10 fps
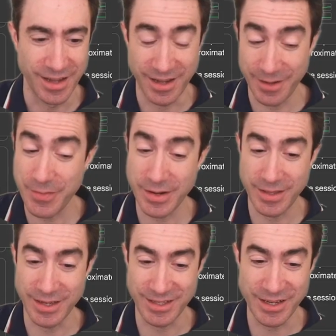If
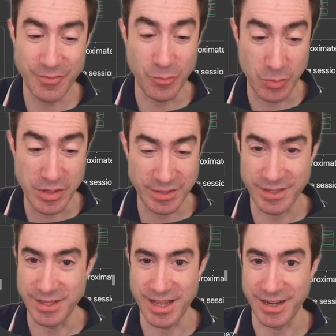anything, it's even worse
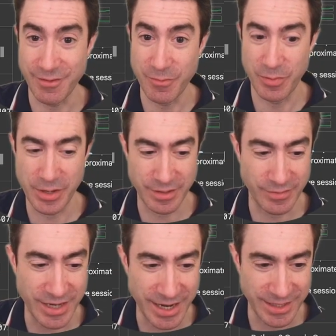than that. Even
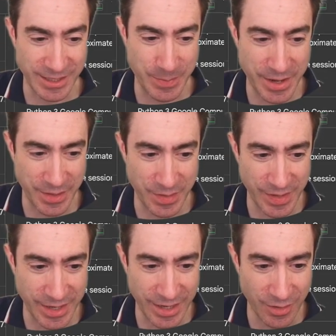predictive text is better than
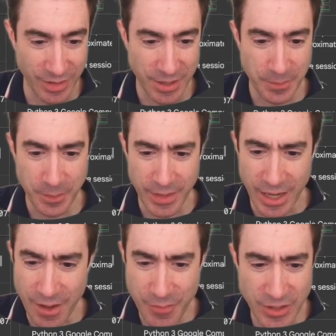that now.
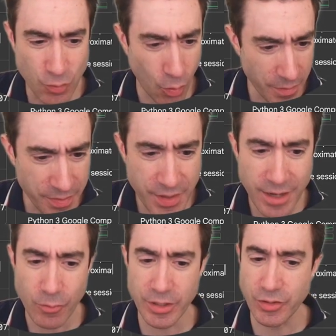If there's one
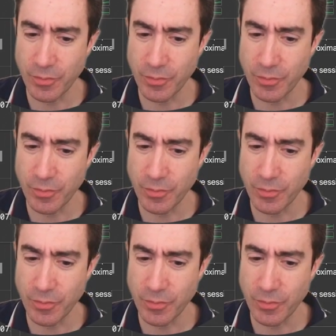thing I want you to